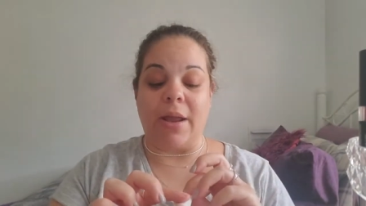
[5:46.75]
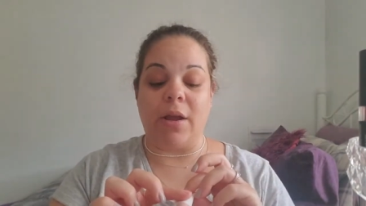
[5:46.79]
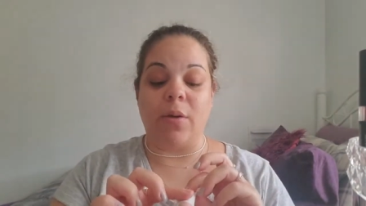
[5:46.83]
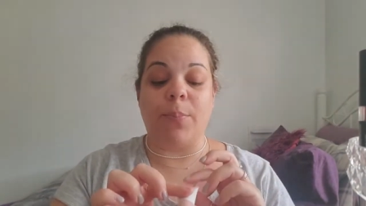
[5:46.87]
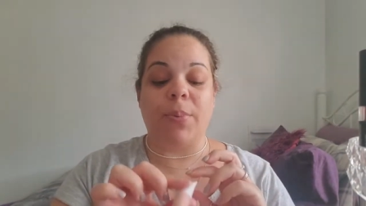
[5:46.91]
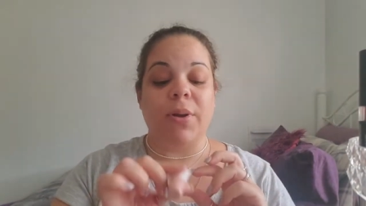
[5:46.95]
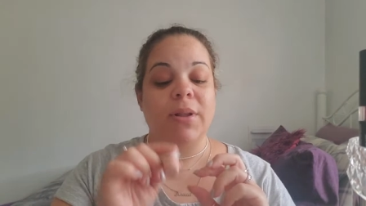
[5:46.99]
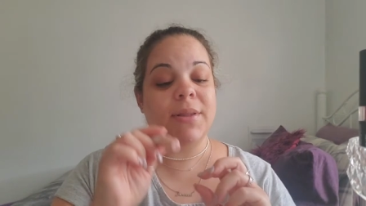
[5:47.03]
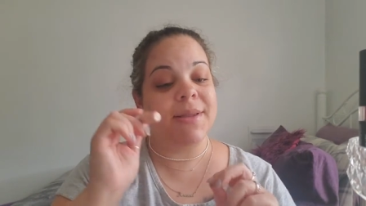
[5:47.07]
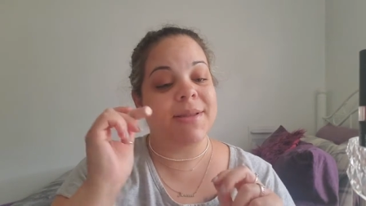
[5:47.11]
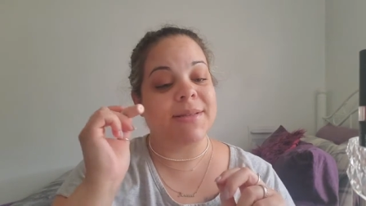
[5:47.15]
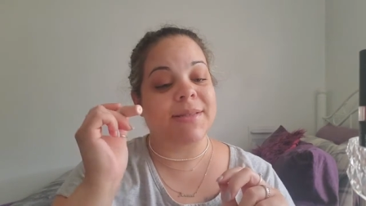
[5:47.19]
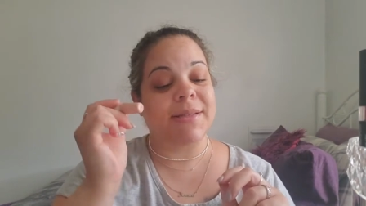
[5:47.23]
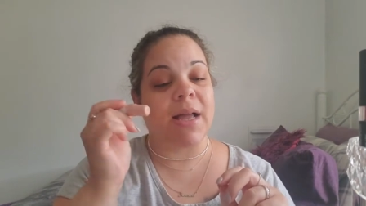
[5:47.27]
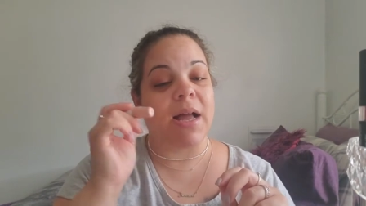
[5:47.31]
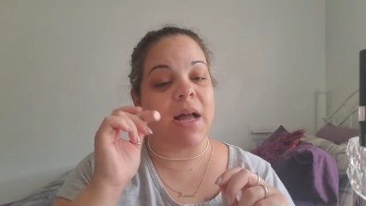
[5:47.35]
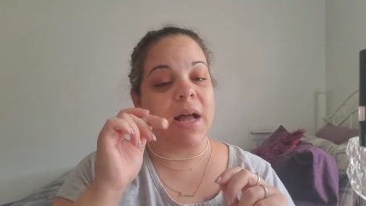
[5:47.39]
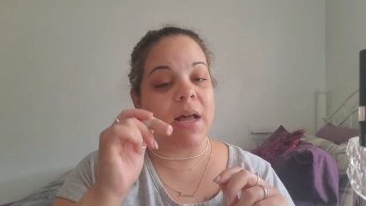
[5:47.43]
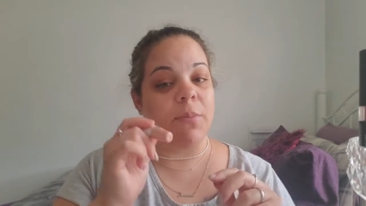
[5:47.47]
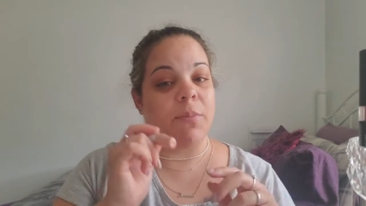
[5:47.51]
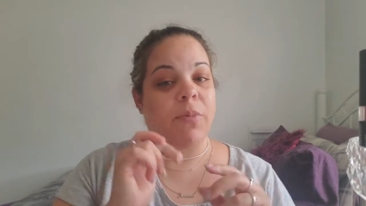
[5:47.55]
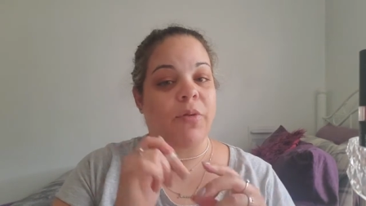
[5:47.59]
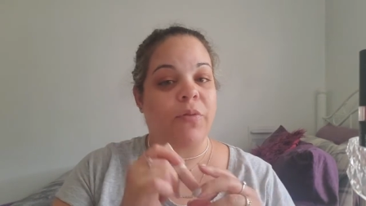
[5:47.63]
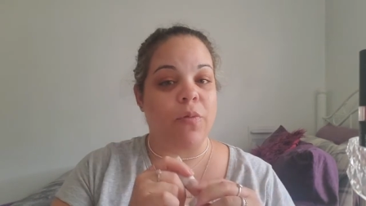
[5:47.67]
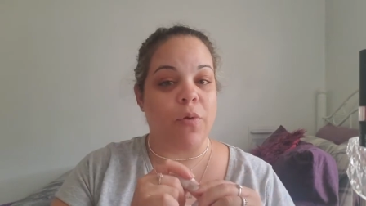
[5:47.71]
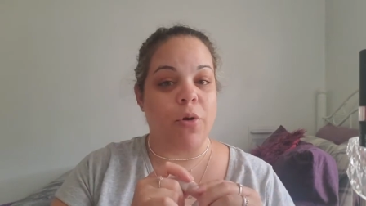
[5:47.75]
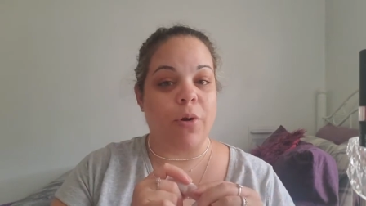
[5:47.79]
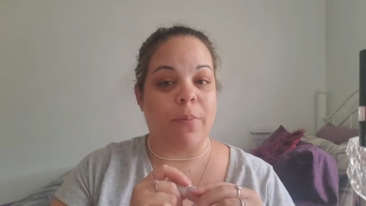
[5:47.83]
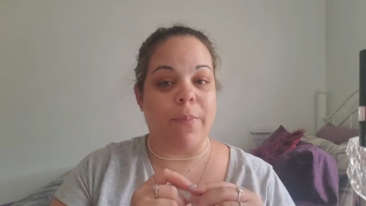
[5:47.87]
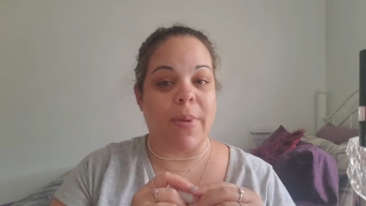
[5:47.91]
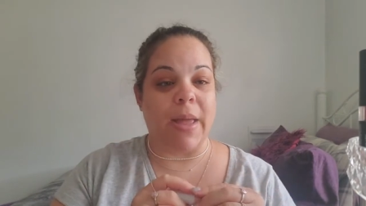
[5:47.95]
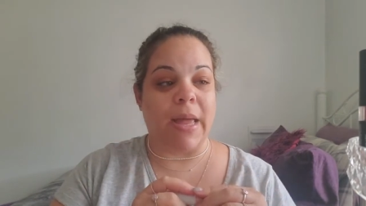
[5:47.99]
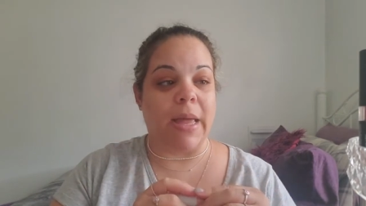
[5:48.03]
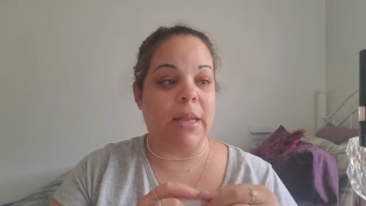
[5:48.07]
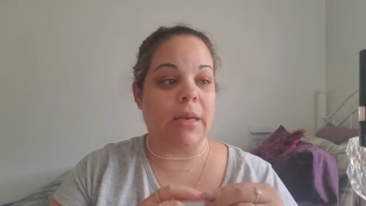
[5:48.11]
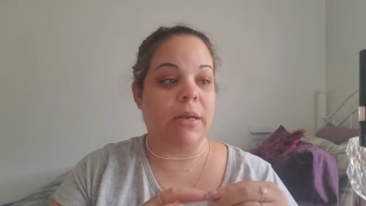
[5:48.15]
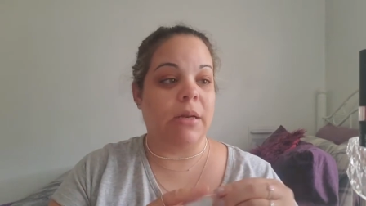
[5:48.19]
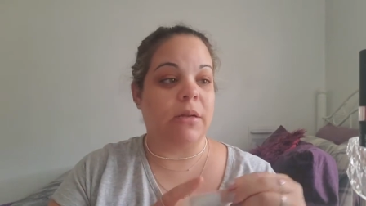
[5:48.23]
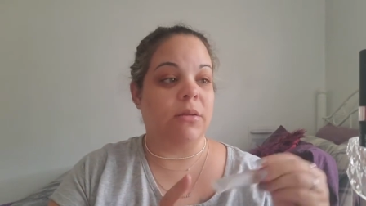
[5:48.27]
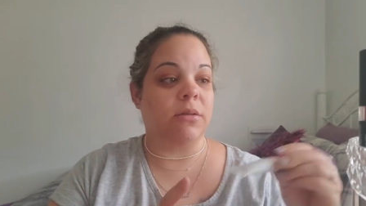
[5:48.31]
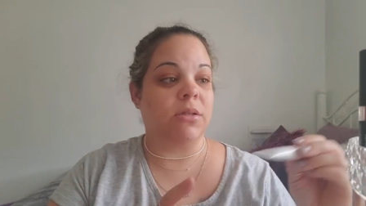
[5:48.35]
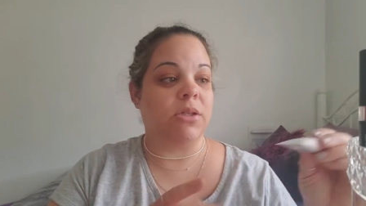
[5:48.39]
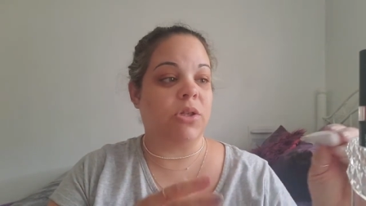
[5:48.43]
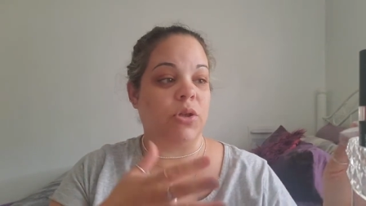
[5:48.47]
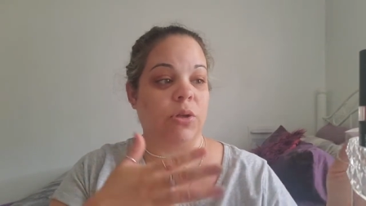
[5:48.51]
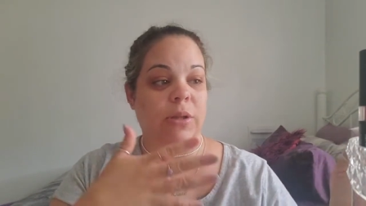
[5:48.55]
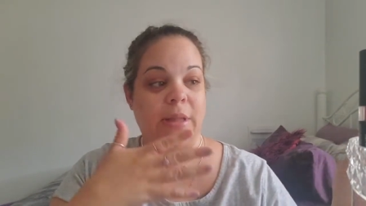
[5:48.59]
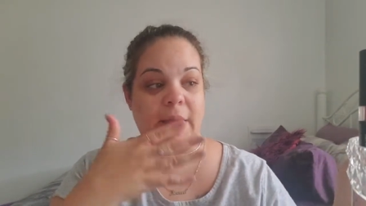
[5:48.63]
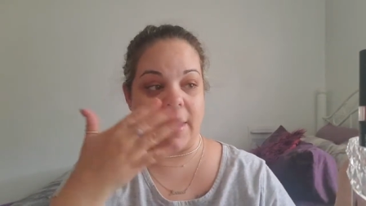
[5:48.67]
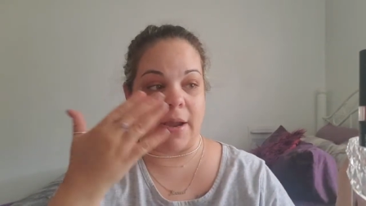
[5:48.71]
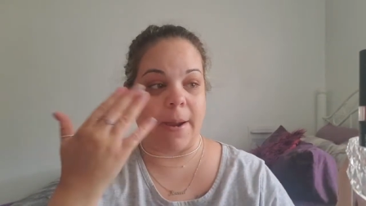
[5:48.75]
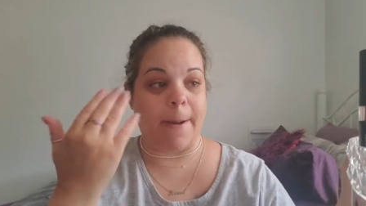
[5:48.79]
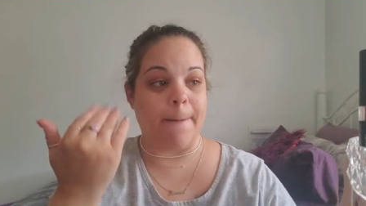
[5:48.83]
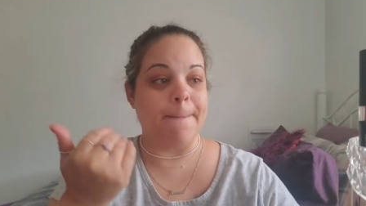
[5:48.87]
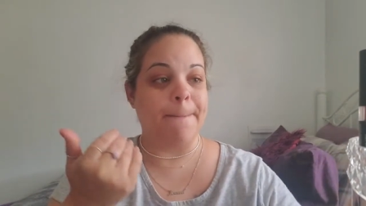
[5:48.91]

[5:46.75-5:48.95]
put this on before bed to like